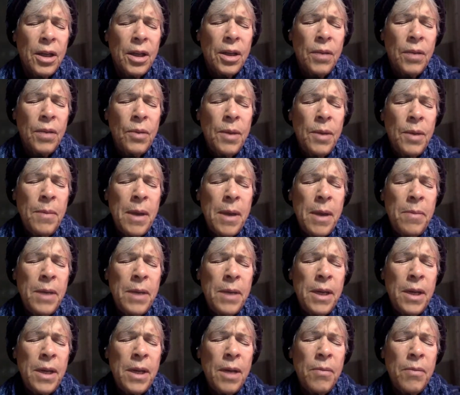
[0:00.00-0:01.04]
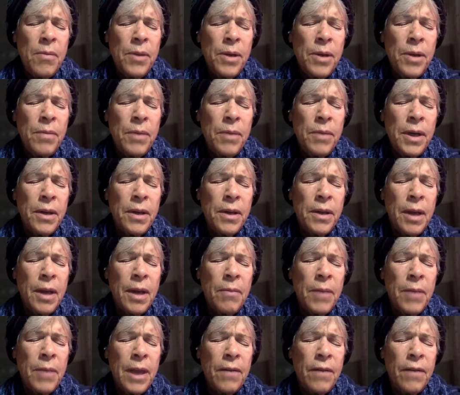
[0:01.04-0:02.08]
that we may be numbered among
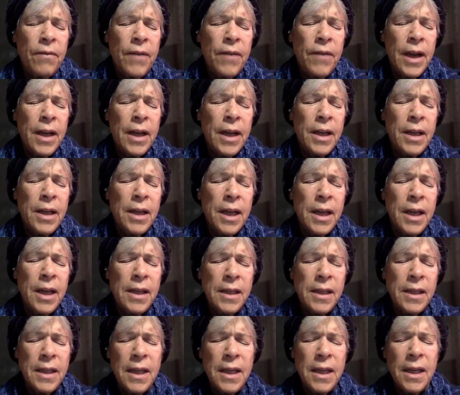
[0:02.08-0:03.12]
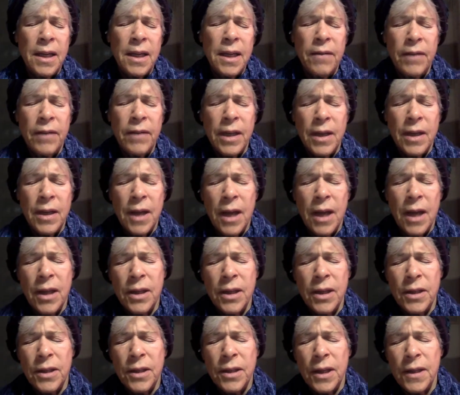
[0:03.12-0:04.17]
them that have recognized thee and have
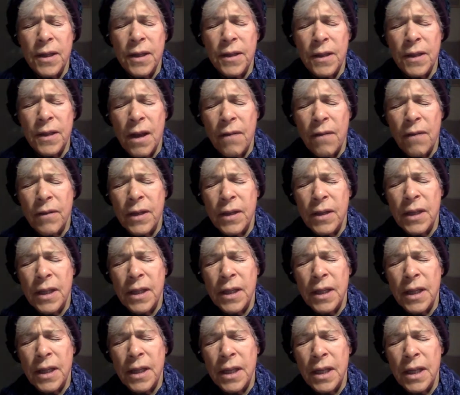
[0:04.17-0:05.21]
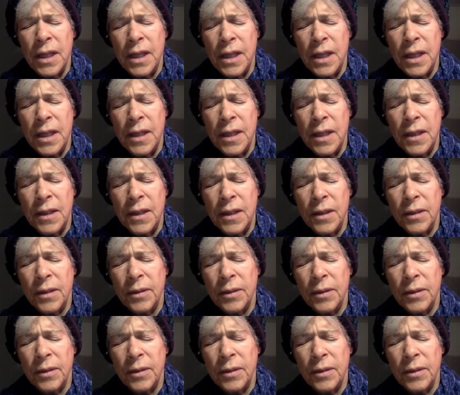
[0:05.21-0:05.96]
acknowledged thy sovereignty in thy days.